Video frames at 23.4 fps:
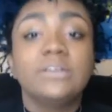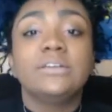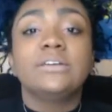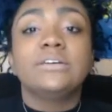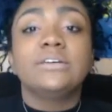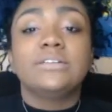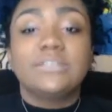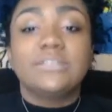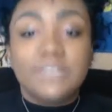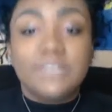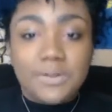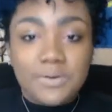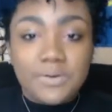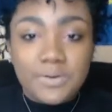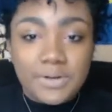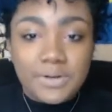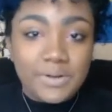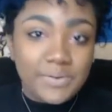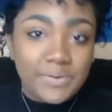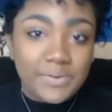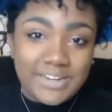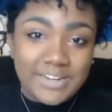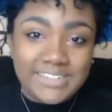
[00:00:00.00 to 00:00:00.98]
So
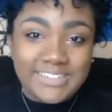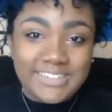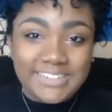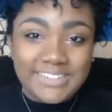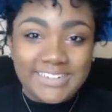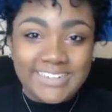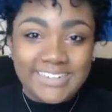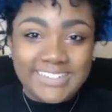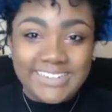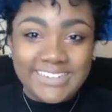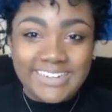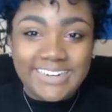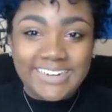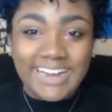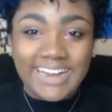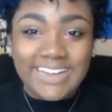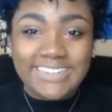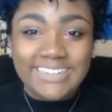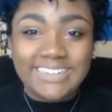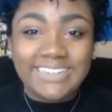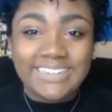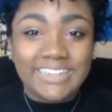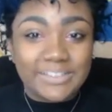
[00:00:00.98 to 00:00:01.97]
when I turned 18, I
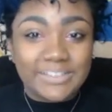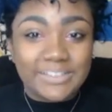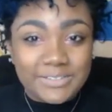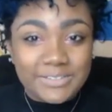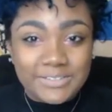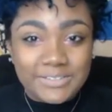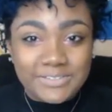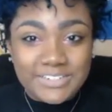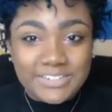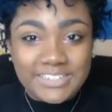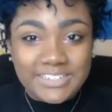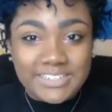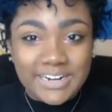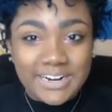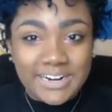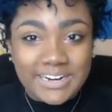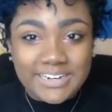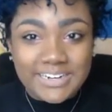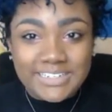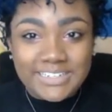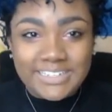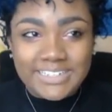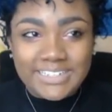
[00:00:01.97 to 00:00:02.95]
did get those 3
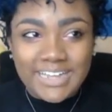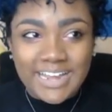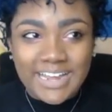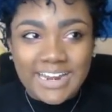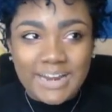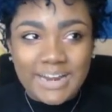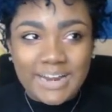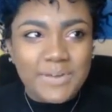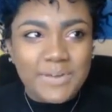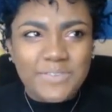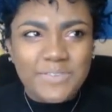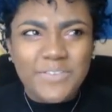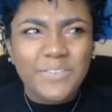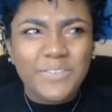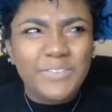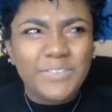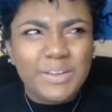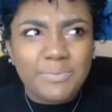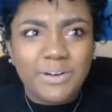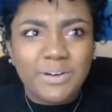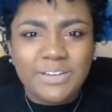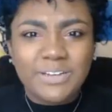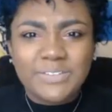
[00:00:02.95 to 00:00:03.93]
stars and I paid
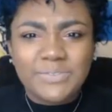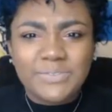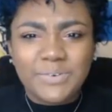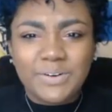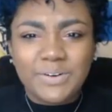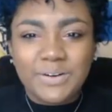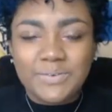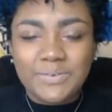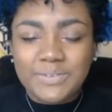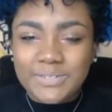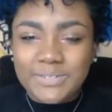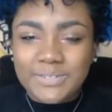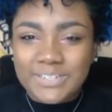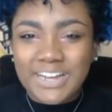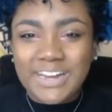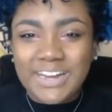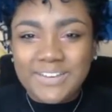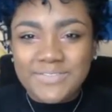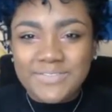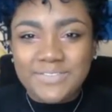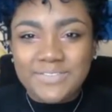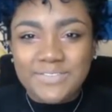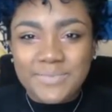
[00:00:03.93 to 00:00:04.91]
$50 for it, which is kind
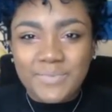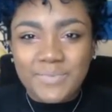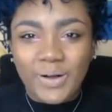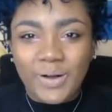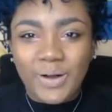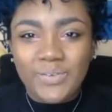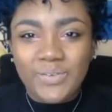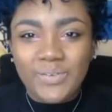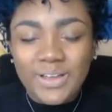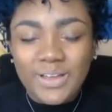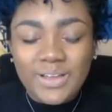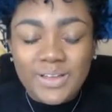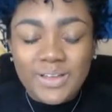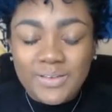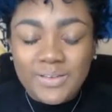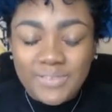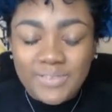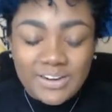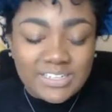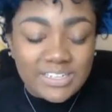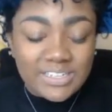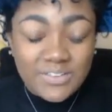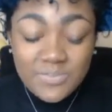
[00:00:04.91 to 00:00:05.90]
of a ripoff. But I
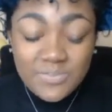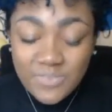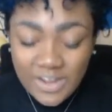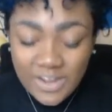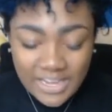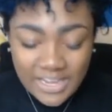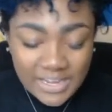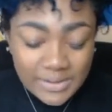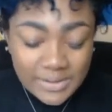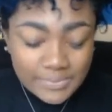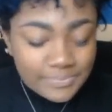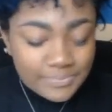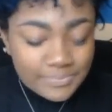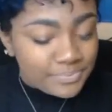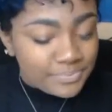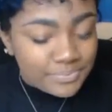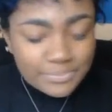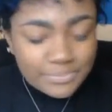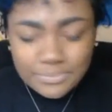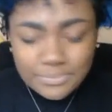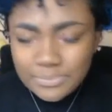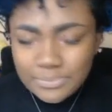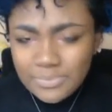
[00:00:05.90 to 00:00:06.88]
was like, fuck it.
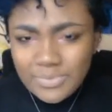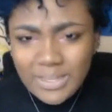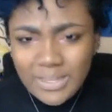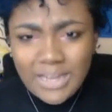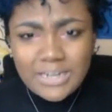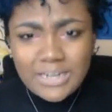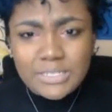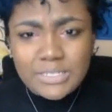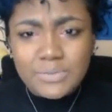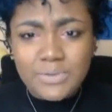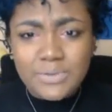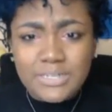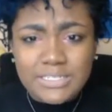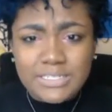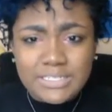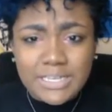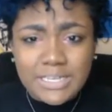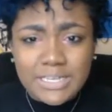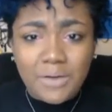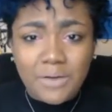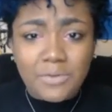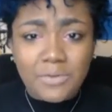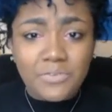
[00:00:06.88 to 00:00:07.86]
I just want to see
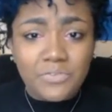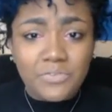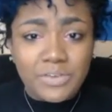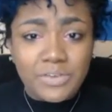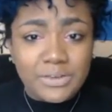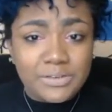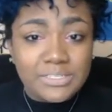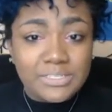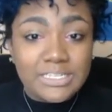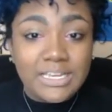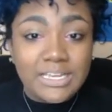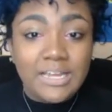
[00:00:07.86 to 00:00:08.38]
how it feels.